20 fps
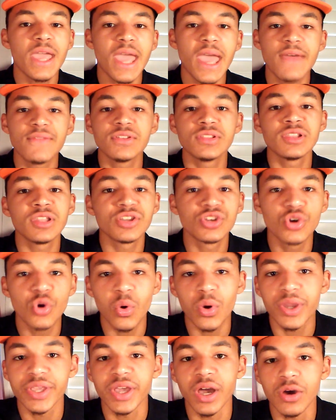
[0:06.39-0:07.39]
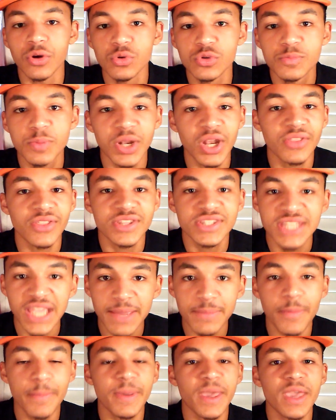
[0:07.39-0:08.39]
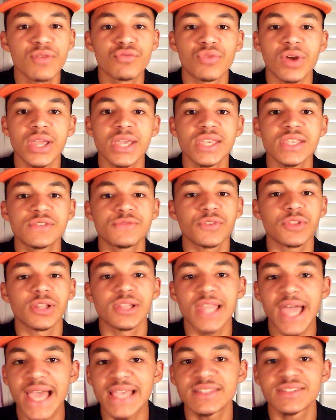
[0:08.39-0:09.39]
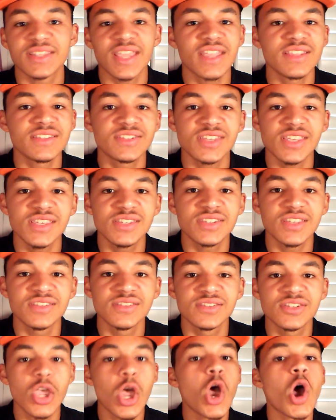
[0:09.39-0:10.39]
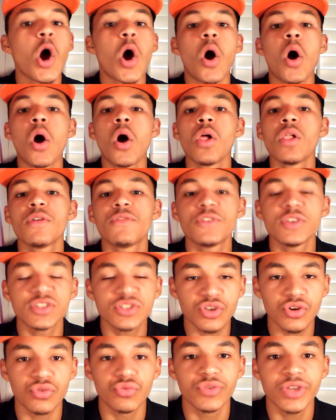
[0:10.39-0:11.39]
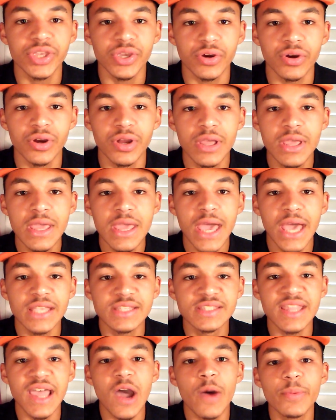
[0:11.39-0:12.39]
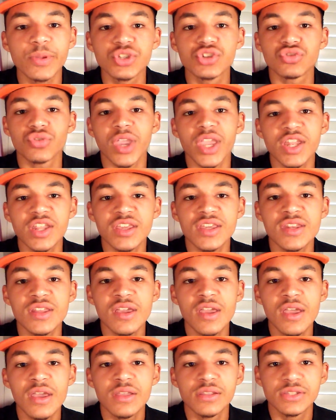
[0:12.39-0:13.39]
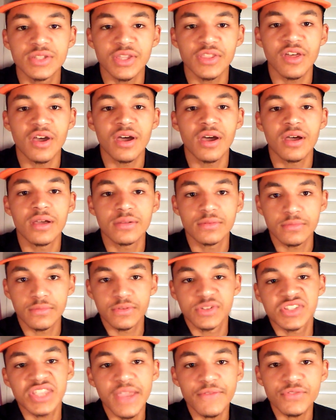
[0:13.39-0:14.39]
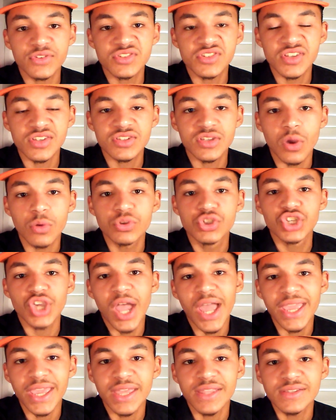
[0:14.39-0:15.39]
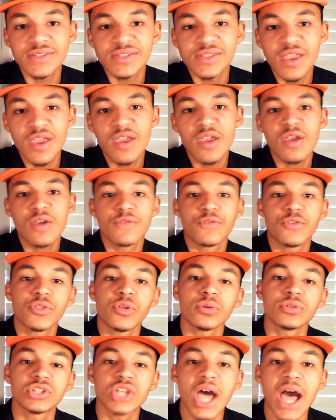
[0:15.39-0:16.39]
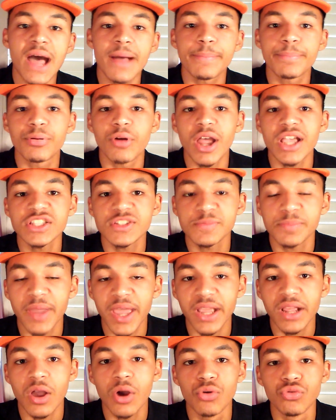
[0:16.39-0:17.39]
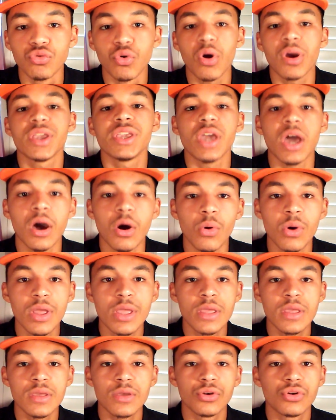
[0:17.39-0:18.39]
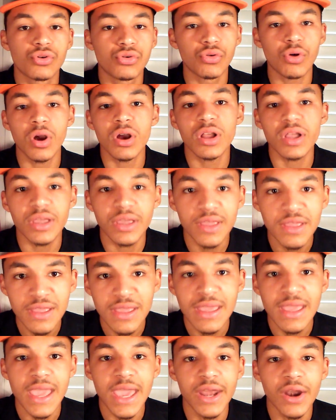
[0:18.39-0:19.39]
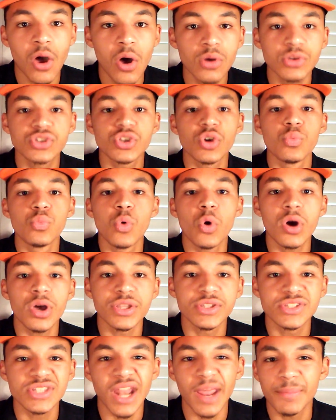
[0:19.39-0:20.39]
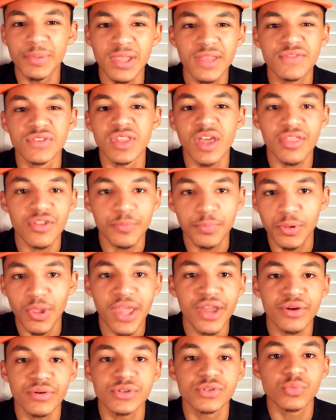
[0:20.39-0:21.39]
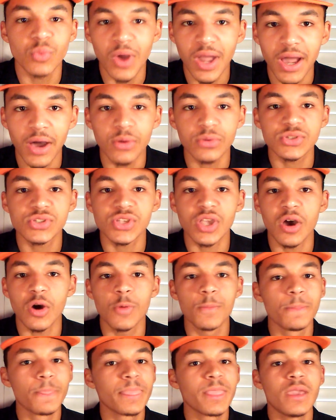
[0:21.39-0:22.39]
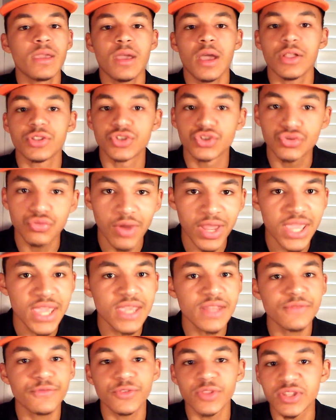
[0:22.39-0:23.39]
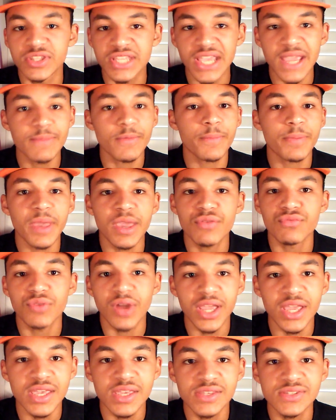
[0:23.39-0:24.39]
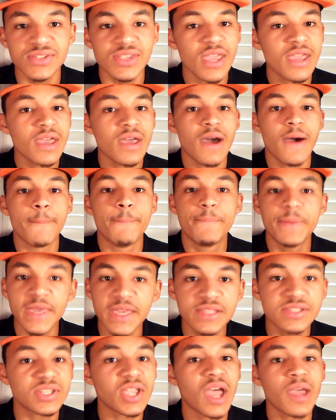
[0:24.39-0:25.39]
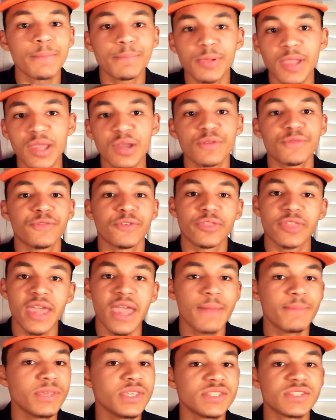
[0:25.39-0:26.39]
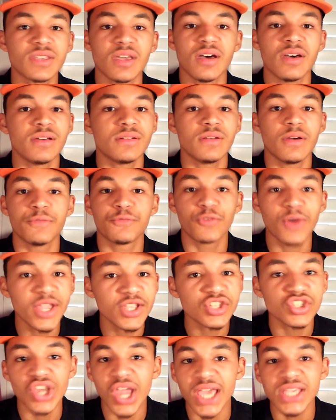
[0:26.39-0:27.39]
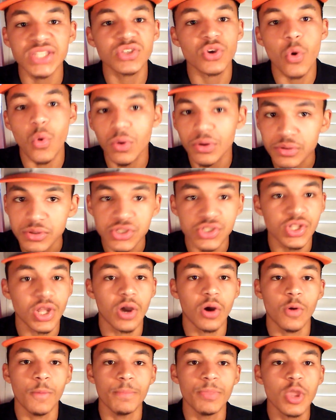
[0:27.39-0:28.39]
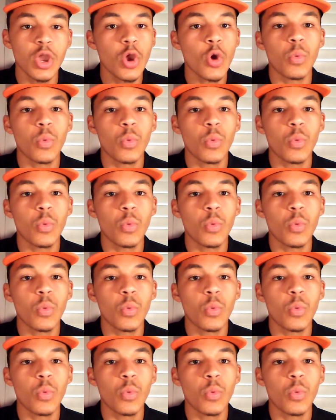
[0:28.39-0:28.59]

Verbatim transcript: Evan Longoria, who's been on the Tampa Bay Rays for the last ten seasons, all of his career, has now been traded to the San Francisco Giants for their top prospect, Arroyo, Crook, and also Woods, and I believe another player as well. So a trade for the Tampa Bay Rays, a big-time player for them. He's a, a franchise cornerstone.